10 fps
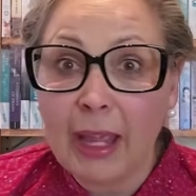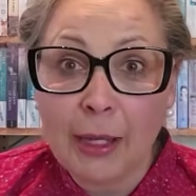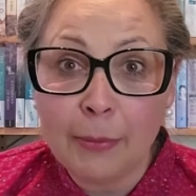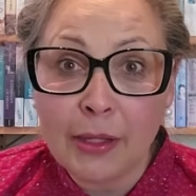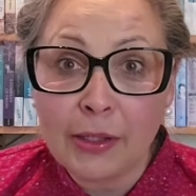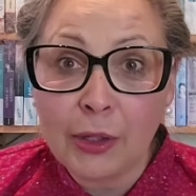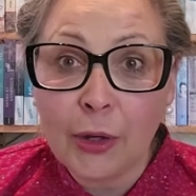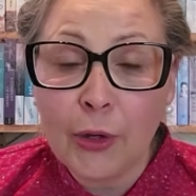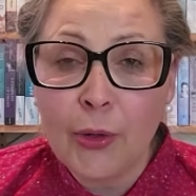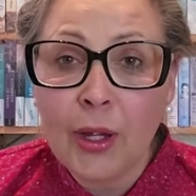8 months
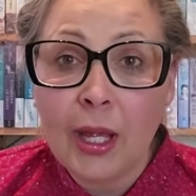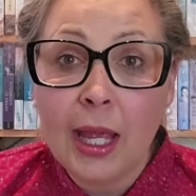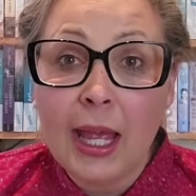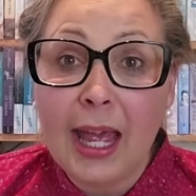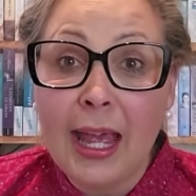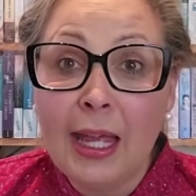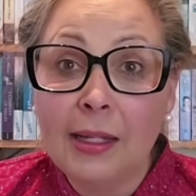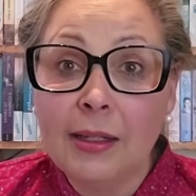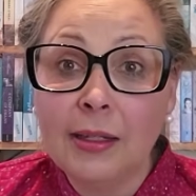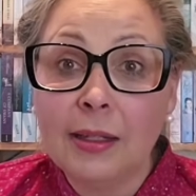ago,
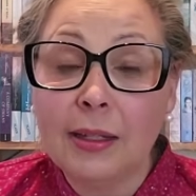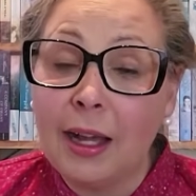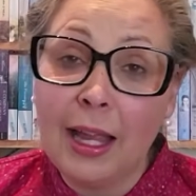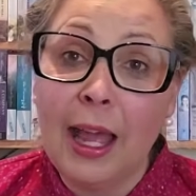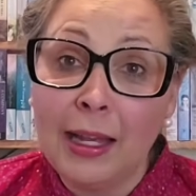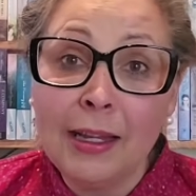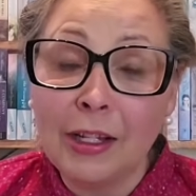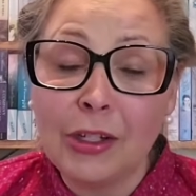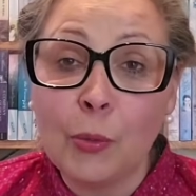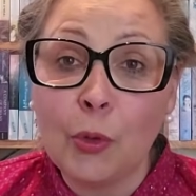and I hadn't
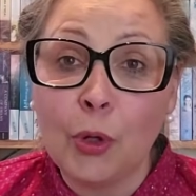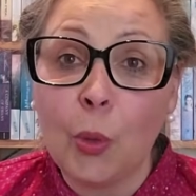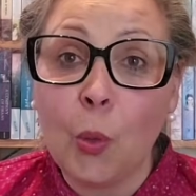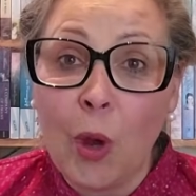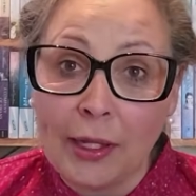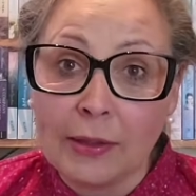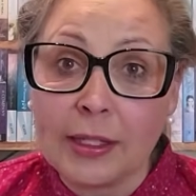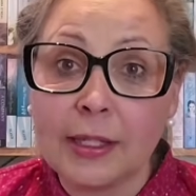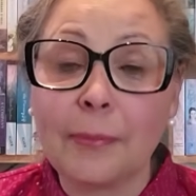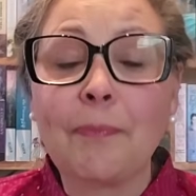actually worn it
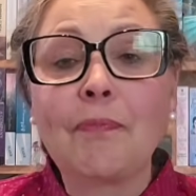once.